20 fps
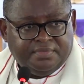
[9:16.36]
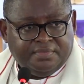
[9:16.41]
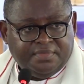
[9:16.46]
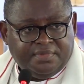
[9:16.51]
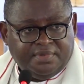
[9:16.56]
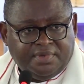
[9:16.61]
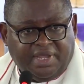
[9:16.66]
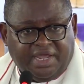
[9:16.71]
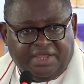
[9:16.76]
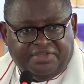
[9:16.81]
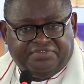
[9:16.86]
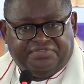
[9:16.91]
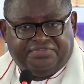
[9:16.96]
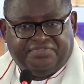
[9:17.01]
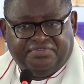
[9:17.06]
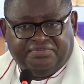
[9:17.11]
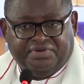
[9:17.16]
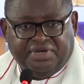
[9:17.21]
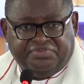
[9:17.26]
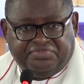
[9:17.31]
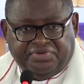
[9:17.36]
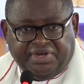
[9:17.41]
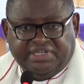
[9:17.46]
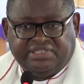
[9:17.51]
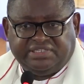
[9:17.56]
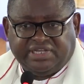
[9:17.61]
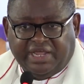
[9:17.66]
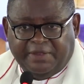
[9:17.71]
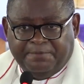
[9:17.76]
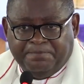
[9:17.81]
Yes,
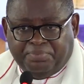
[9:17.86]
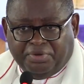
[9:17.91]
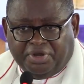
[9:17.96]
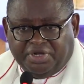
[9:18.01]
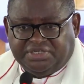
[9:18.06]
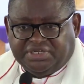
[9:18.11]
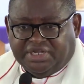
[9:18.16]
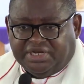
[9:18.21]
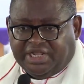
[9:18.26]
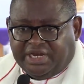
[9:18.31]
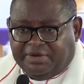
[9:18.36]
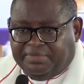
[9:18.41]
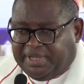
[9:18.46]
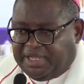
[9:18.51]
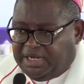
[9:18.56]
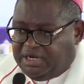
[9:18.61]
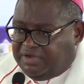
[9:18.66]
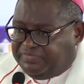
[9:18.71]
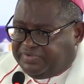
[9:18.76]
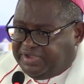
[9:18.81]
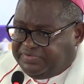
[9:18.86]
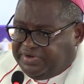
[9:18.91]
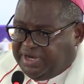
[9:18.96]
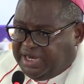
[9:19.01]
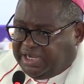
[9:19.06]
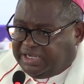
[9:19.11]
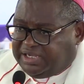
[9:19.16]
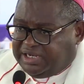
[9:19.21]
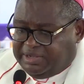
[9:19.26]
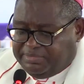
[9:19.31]
retreats are important. At the beginning of every
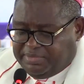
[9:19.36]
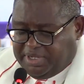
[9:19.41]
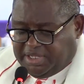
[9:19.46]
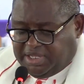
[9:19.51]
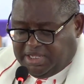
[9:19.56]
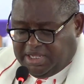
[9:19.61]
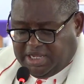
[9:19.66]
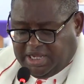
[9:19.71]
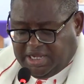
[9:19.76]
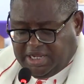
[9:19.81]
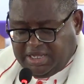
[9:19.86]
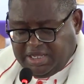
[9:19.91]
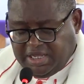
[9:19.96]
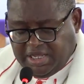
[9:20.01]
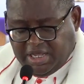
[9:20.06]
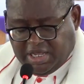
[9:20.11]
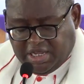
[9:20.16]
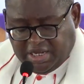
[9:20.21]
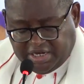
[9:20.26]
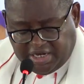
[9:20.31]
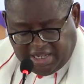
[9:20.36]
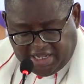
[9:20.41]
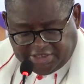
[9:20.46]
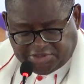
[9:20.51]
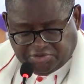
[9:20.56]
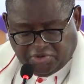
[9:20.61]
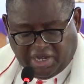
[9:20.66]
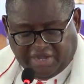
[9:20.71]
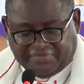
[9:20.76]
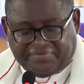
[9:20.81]
academic year, they
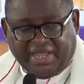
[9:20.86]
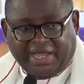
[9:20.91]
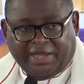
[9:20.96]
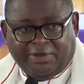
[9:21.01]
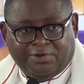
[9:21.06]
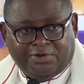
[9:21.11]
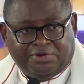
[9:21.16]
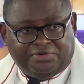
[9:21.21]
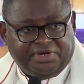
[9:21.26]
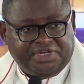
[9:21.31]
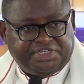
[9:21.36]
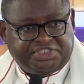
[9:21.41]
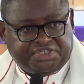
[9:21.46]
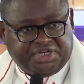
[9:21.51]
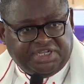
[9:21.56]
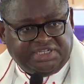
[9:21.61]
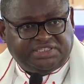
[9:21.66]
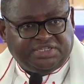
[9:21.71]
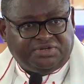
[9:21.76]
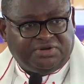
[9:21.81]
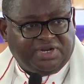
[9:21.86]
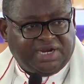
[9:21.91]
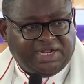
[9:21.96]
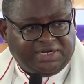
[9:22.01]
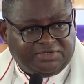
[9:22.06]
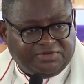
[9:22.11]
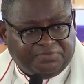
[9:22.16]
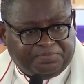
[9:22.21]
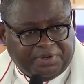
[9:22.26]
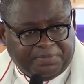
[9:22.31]
too have their own retreats in order
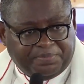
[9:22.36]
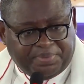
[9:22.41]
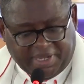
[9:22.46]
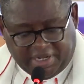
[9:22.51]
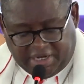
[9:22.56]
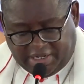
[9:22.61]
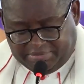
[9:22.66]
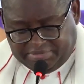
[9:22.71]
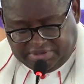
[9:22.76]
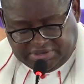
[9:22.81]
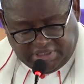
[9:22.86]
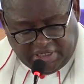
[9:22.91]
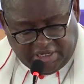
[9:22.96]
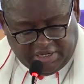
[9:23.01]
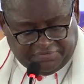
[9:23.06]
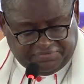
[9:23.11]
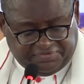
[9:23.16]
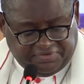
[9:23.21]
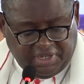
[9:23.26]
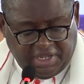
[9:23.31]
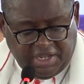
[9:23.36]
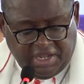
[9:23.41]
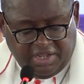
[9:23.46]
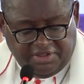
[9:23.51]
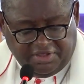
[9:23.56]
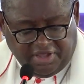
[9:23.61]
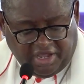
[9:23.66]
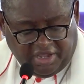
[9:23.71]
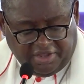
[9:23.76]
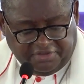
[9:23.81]
to prepare themselves
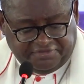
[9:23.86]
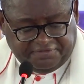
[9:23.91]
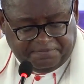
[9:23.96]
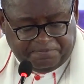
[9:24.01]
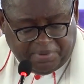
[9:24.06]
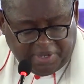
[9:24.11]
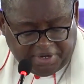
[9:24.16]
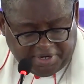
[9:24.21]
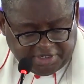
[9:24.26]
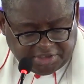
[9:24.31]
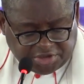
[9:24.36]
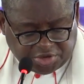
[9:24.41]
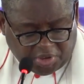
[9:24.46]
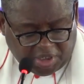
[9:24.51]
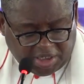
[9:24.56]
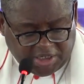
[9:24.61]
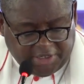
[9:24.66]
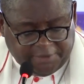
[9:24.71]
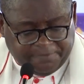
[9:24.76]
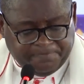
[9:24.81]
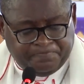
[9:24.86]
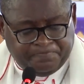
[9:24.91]
spiritually.